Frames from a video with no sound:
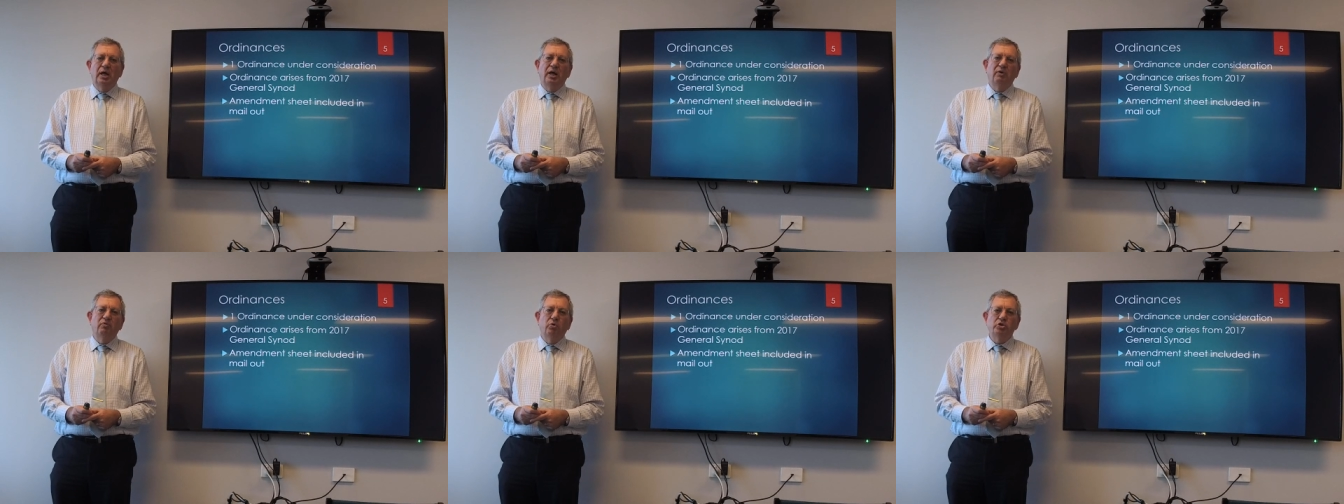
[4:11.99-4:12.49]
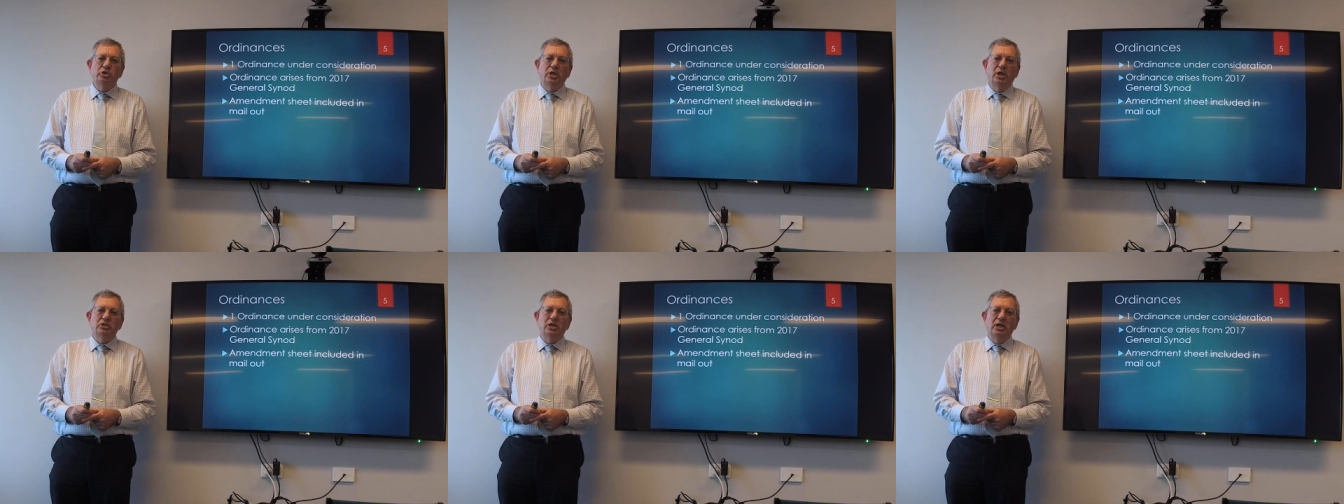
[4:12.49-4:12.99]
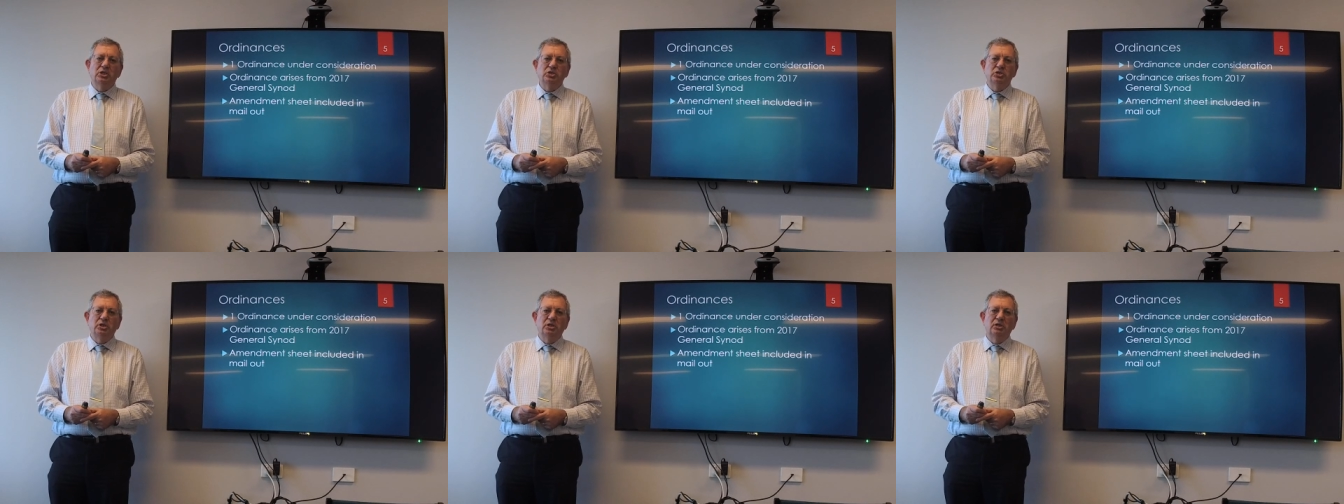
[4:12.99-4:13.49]
and unfortunately those
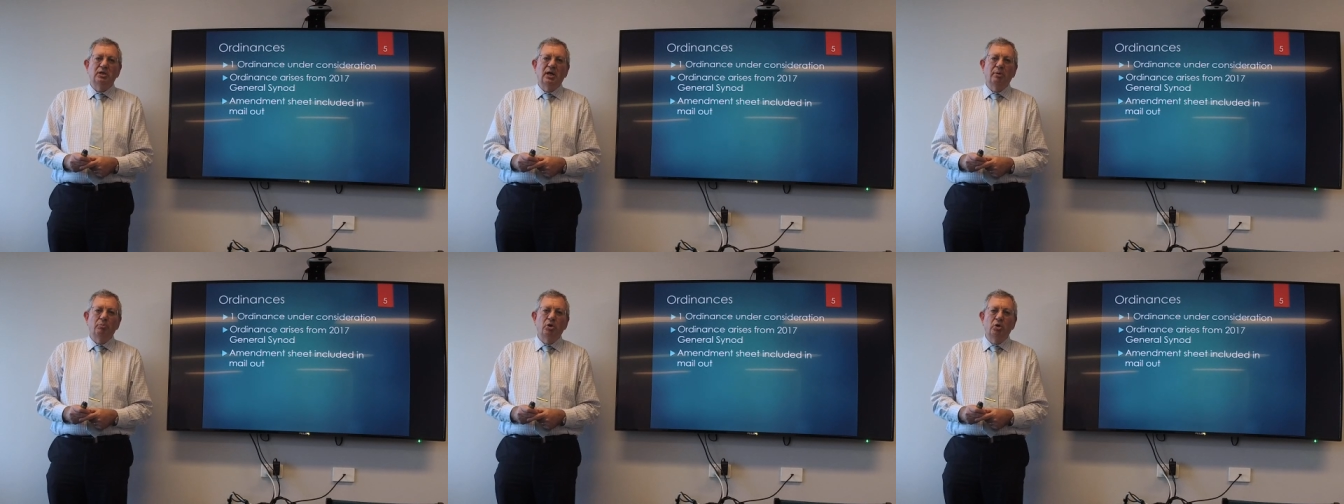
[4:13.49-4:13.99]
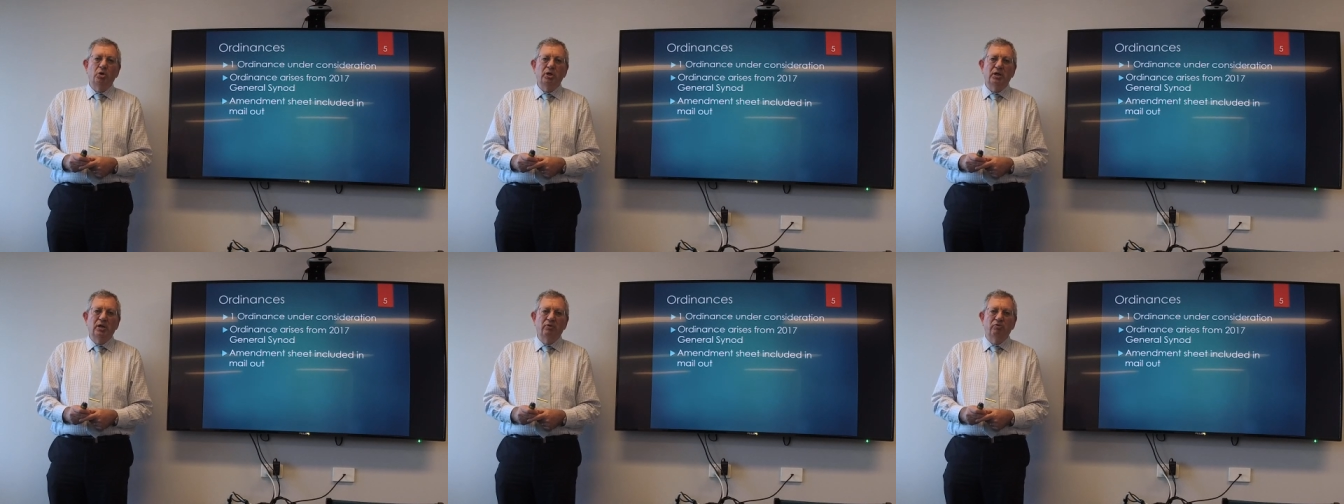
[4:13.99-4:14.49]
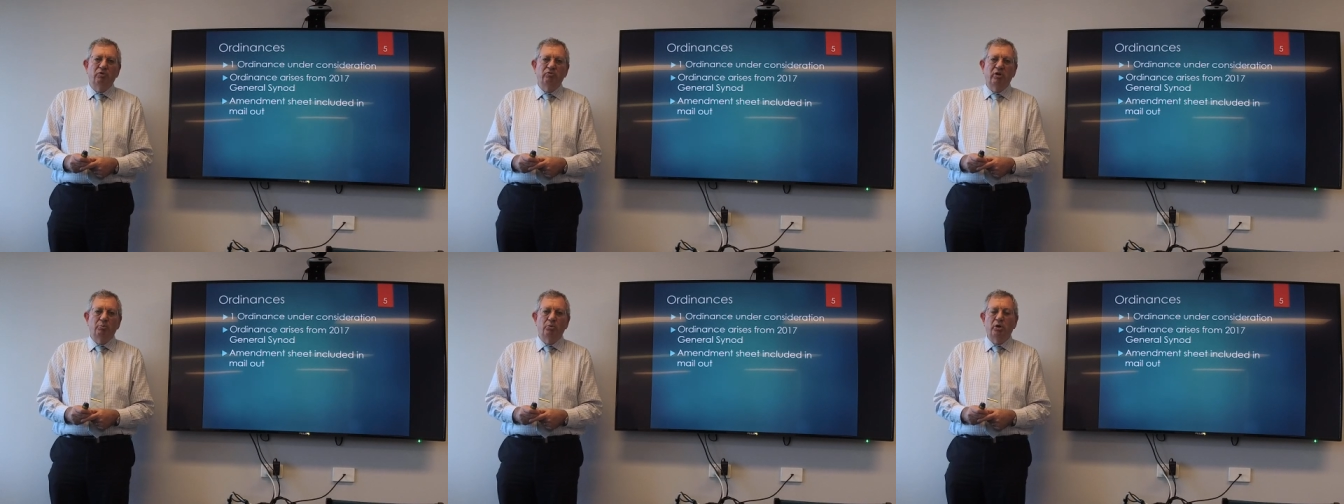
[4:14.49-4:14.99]
answers didn't come early enough for
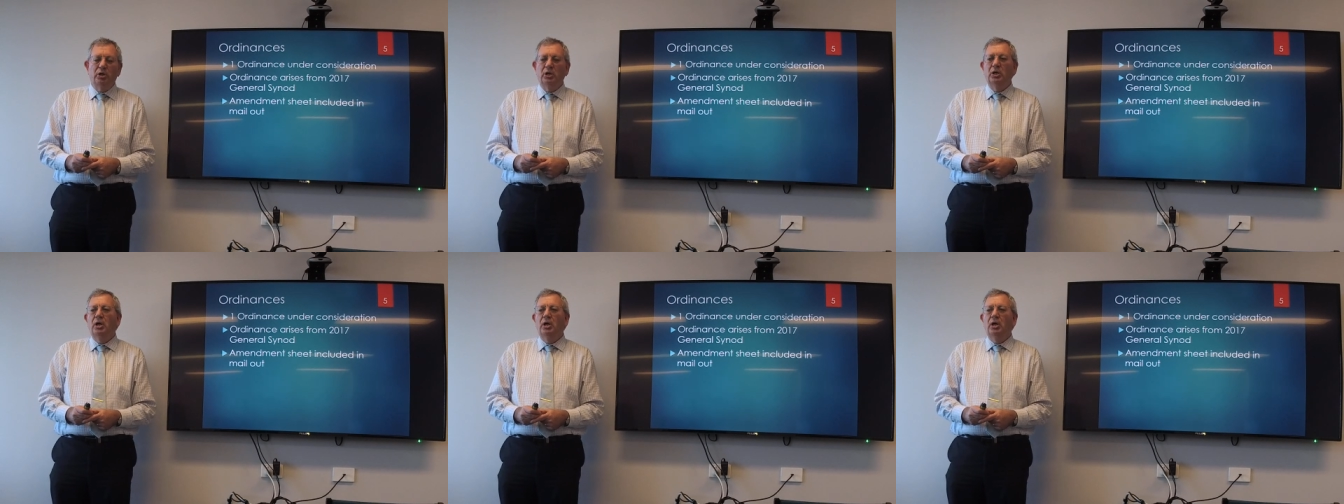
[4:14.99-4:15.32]
February,